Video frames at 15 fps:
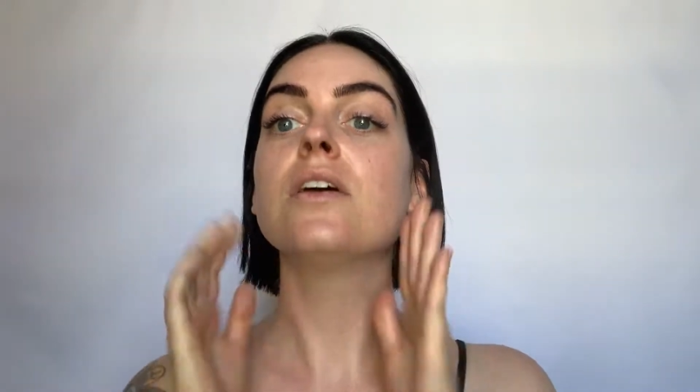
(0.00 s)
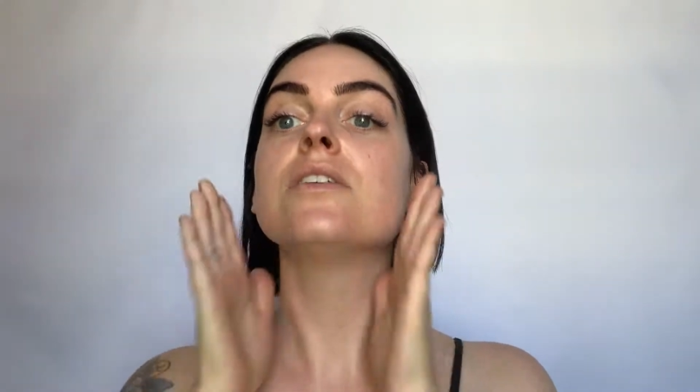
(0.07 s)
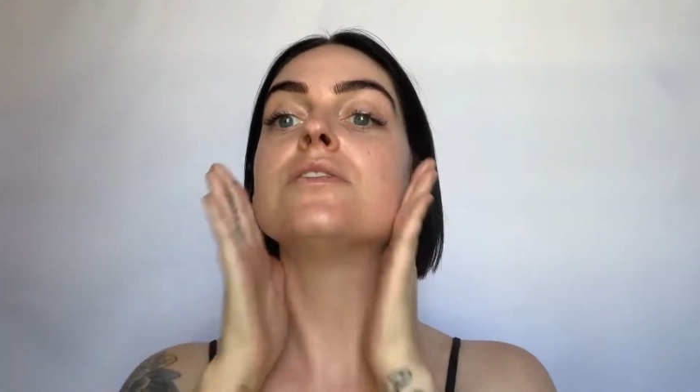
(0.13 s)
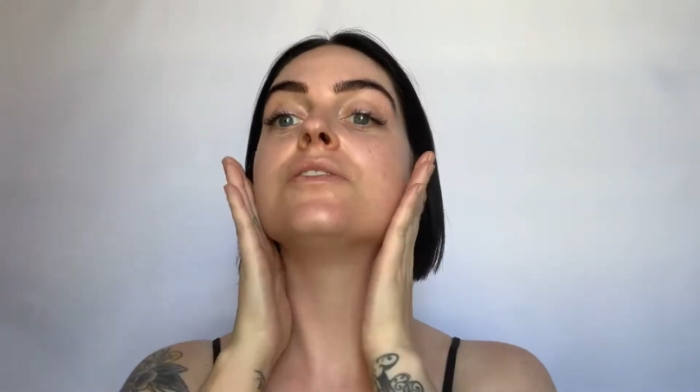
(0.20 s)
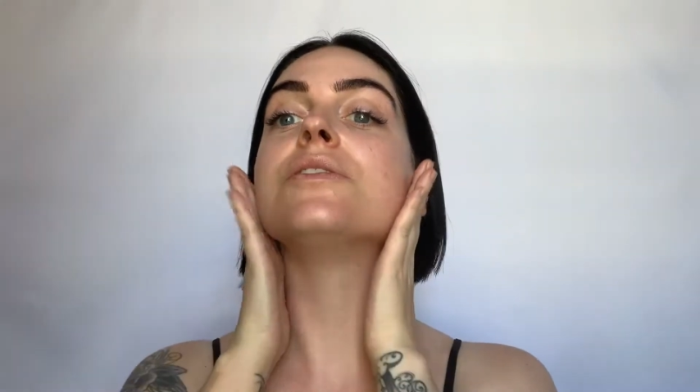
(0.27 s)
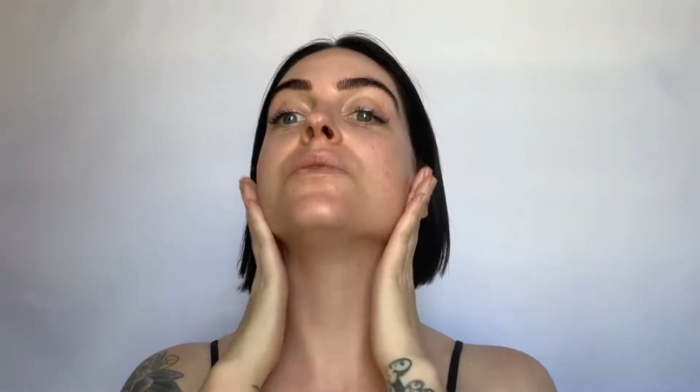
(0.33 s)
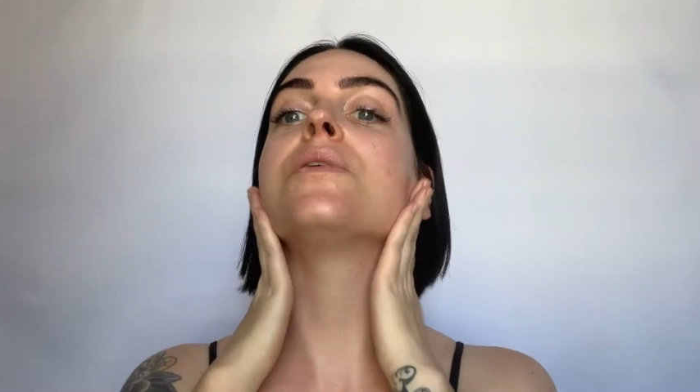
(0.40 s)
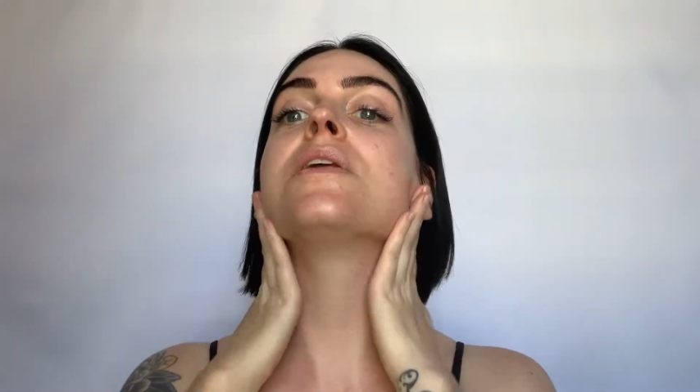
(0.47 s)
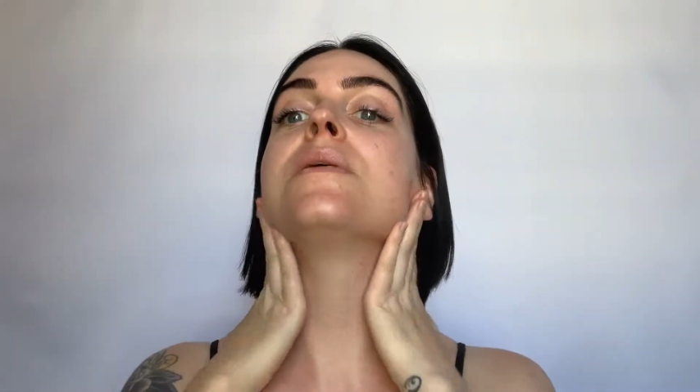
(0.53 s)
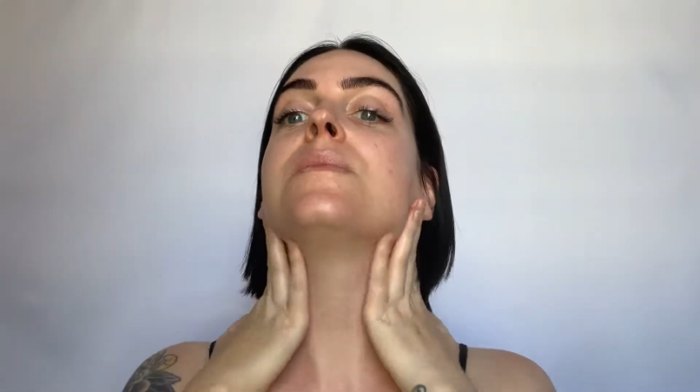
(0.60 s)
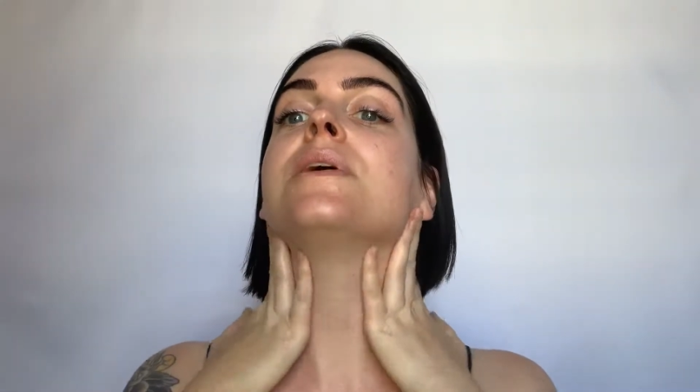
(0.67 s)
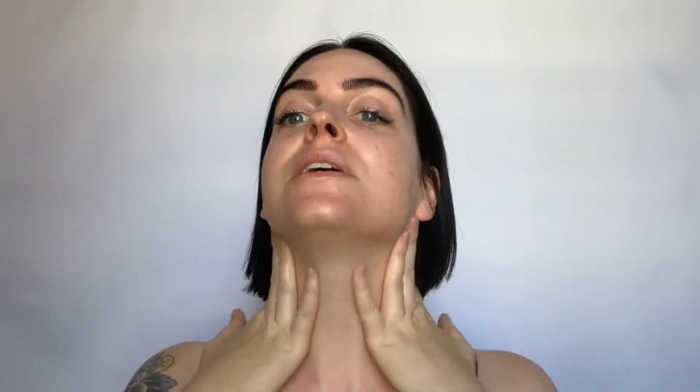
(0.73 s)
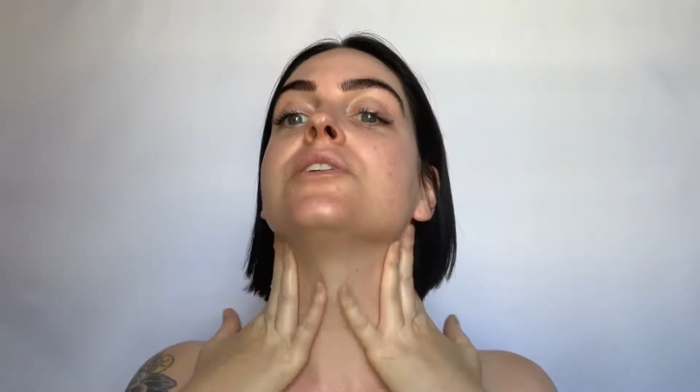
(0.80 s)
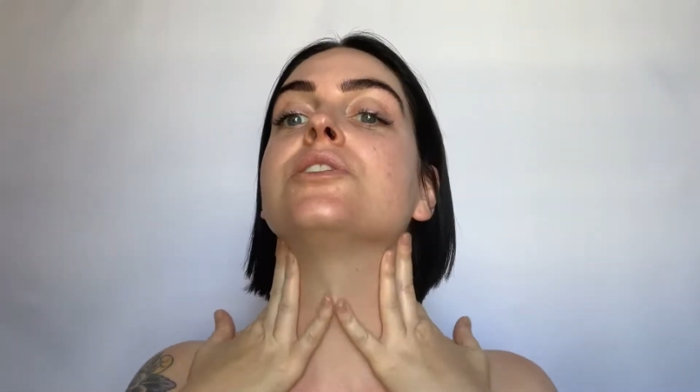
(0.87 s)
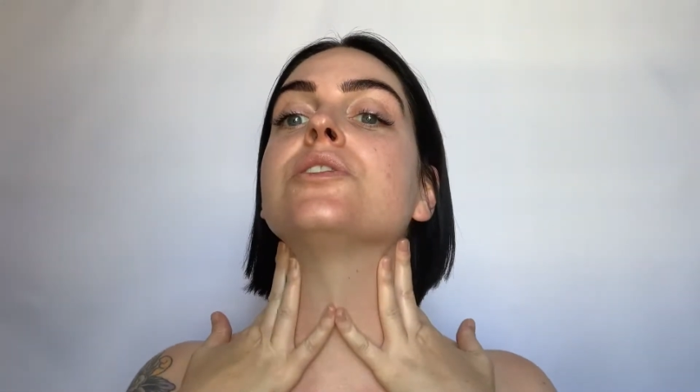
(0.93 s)
So you want to
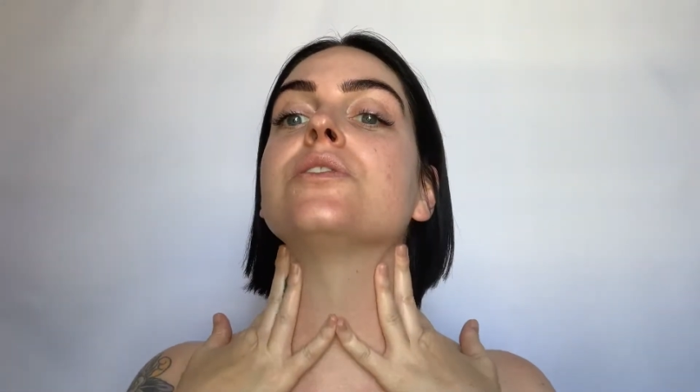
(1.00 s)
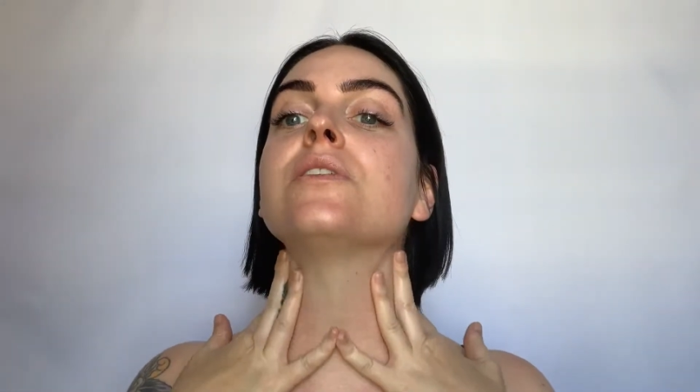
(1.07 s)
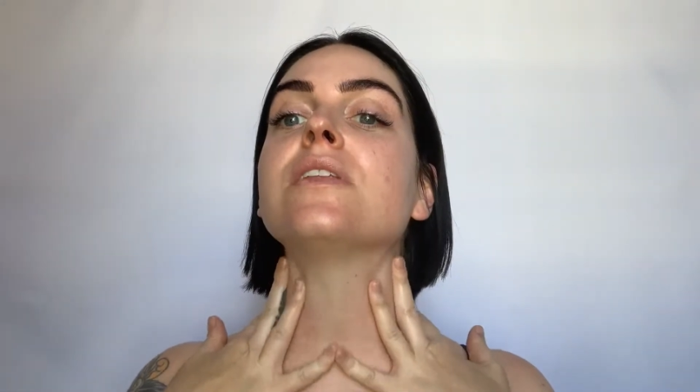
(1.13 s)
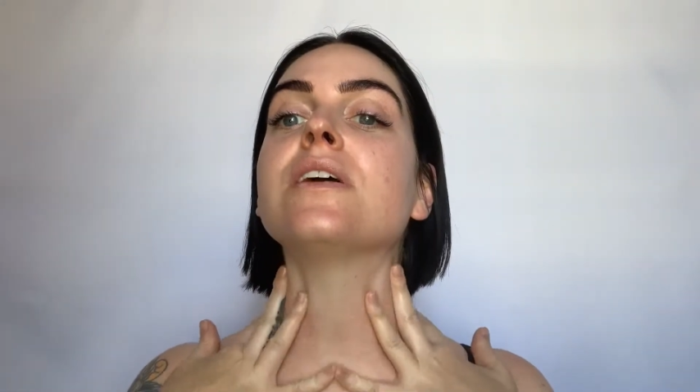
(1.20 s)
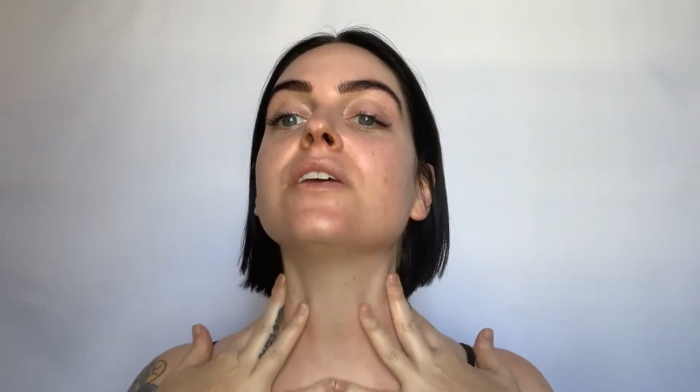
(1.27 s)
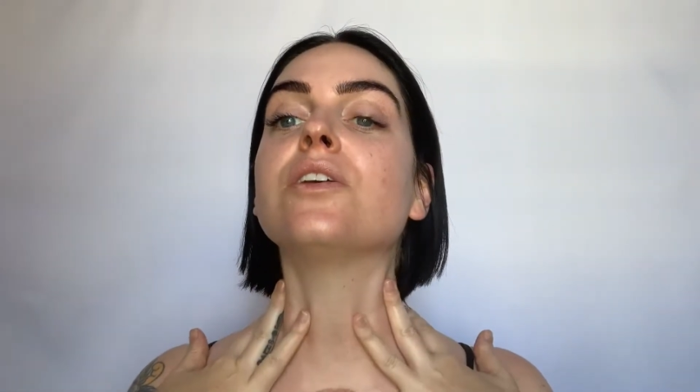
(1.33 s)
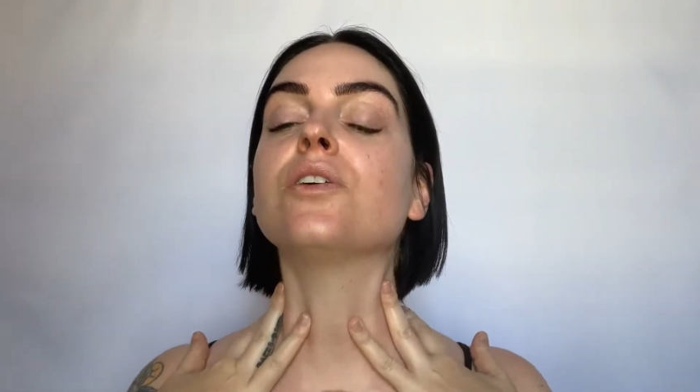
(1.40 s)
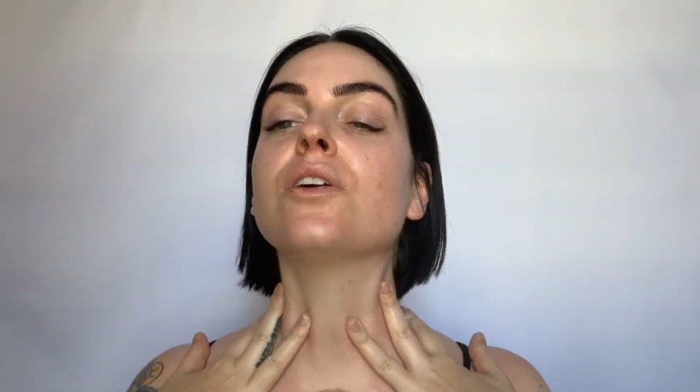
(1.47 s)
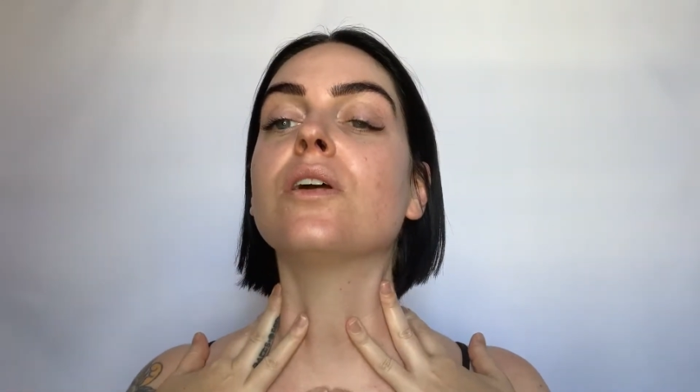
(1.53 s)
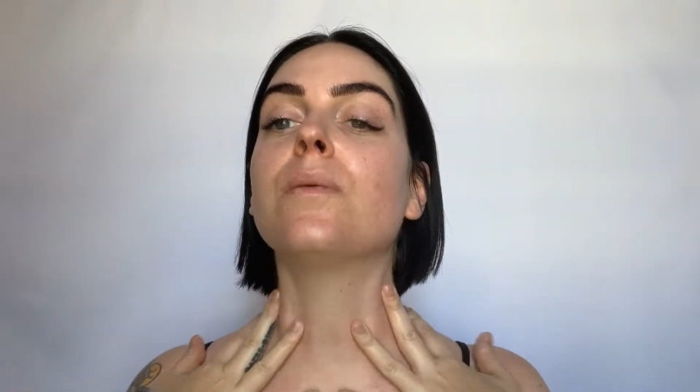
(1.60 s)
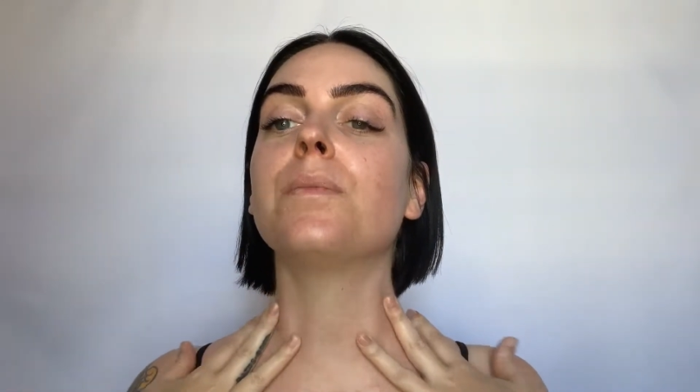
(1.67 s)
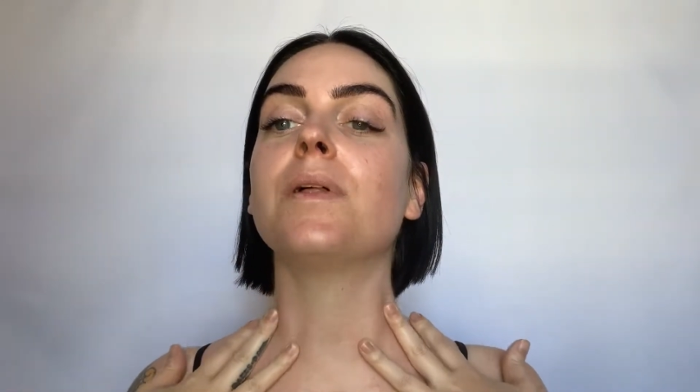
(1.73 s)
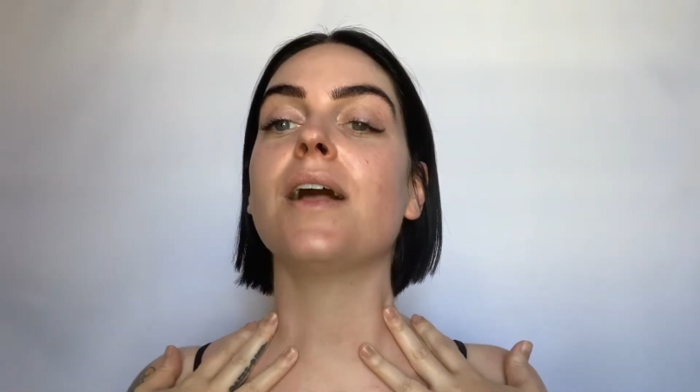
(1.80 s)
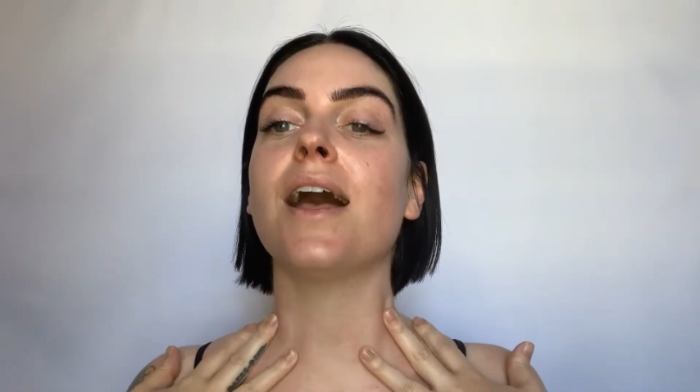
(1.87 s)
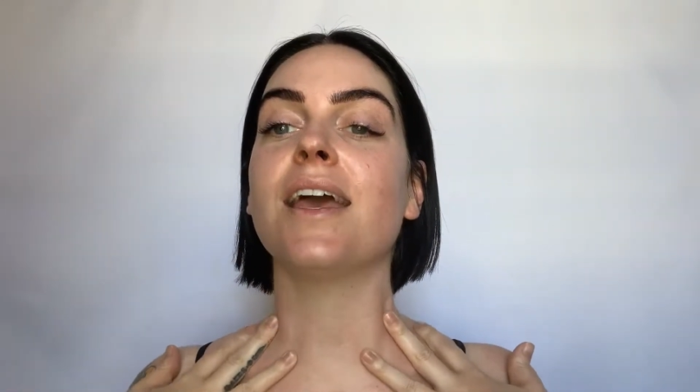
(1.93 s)
make sure that you're
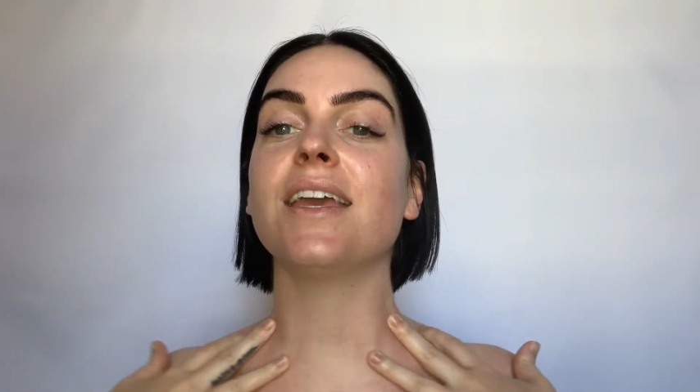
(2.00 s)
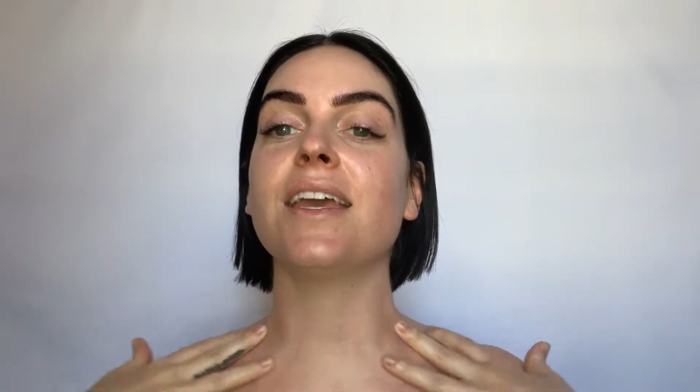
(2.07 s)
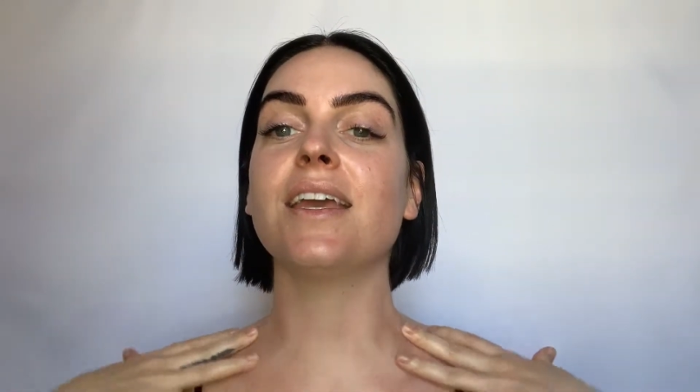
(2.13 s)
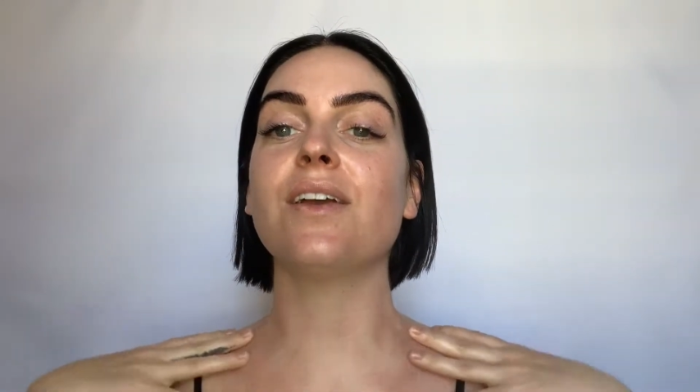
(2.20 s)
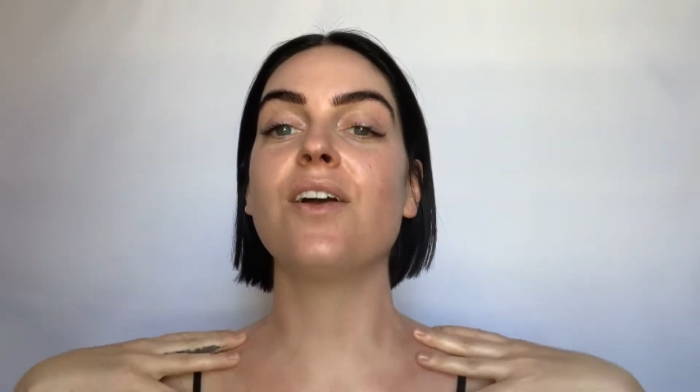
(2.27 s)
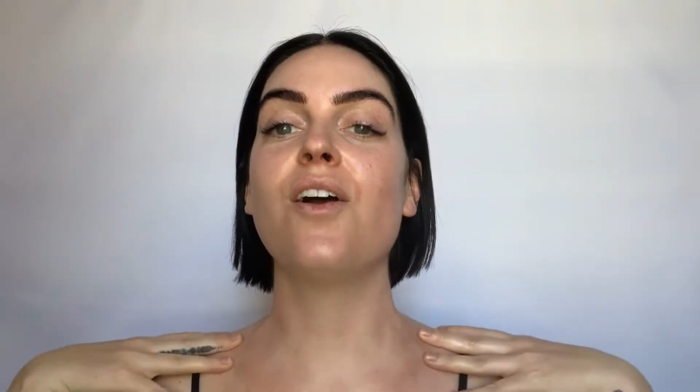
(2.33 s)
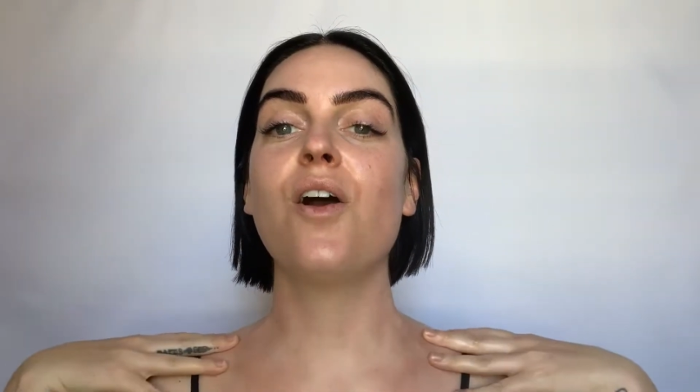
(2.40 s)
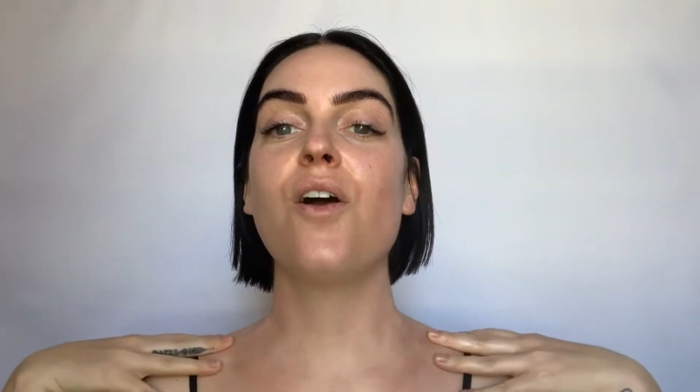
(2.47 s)
applying